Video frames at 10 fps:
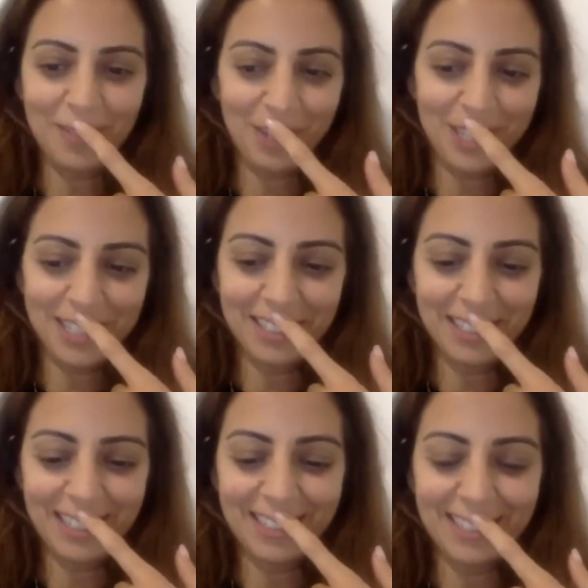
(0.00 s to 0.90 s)

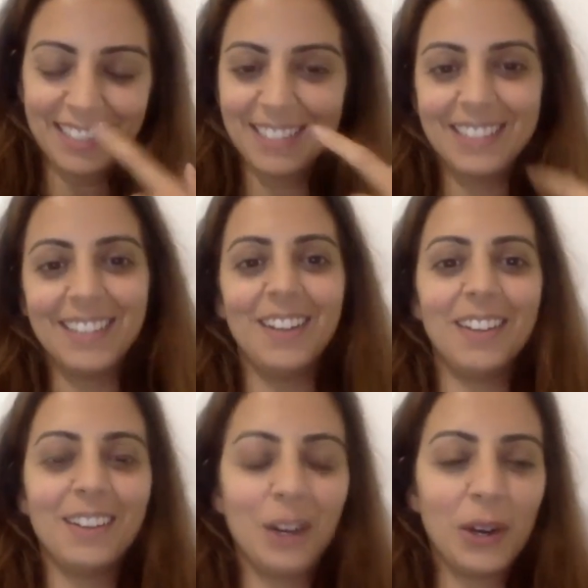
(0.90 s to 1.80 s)
unfortunately is okay.
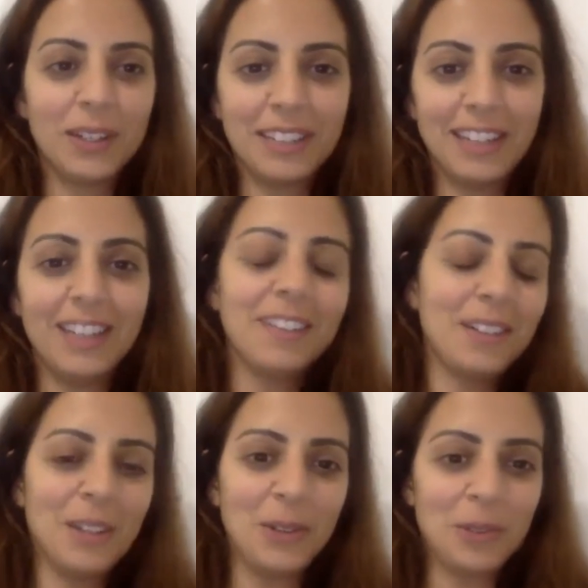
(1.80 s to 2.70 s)
Currently
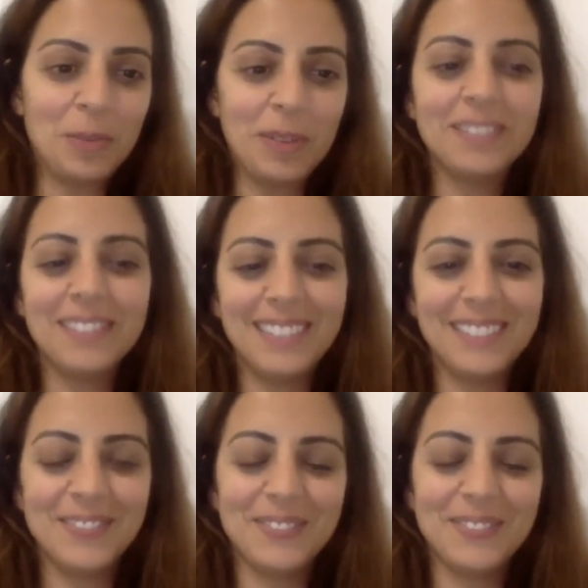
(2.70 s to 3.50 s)
closed, but yeah.